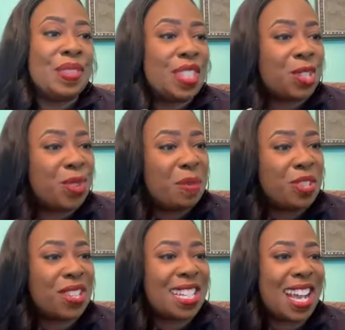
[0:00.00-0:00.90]
The
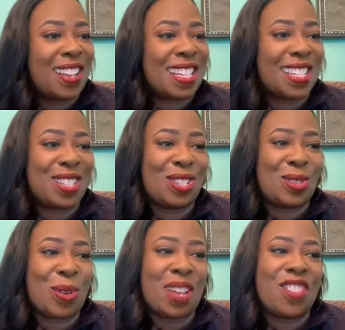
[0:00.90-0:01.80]
scripture tells us the
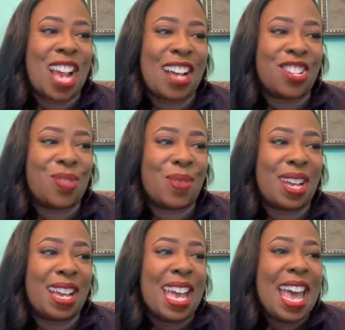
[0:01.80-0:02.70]
story of
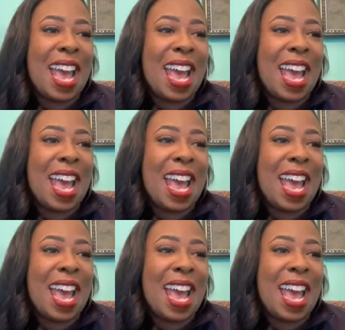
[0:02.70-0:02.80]
Joshua